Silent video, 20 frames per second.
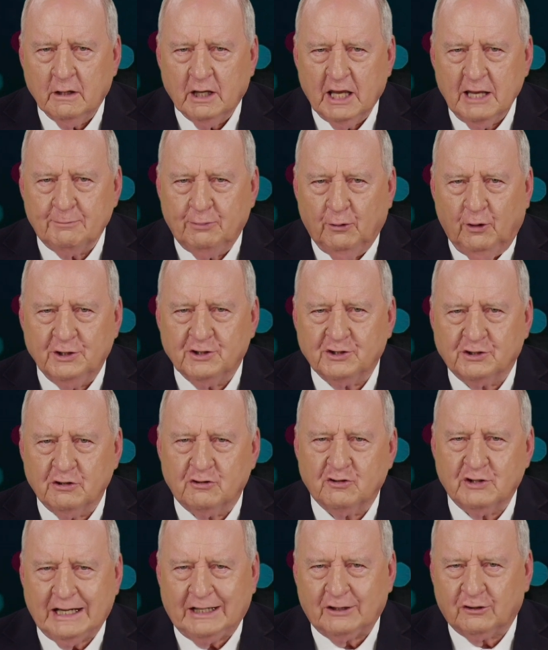He points to
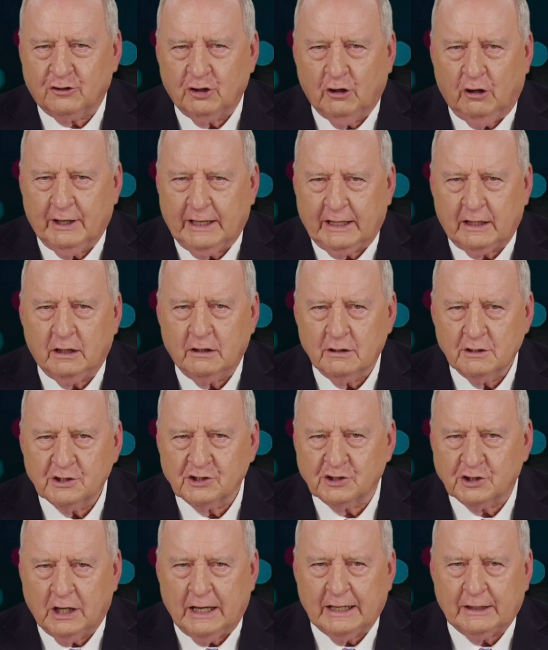tectonic
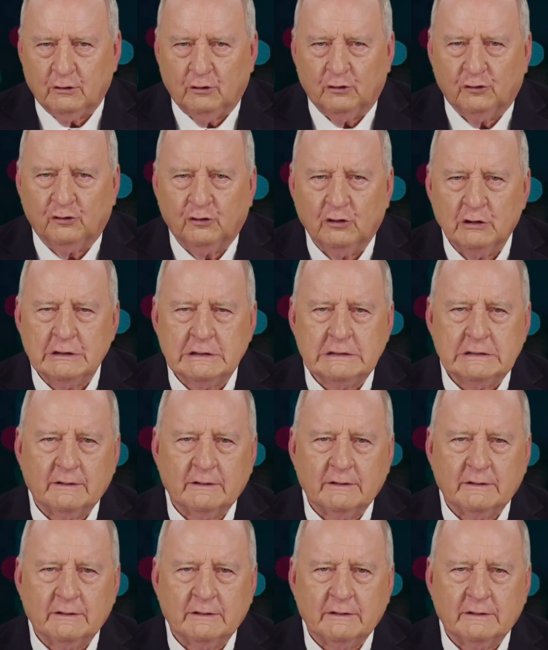cycles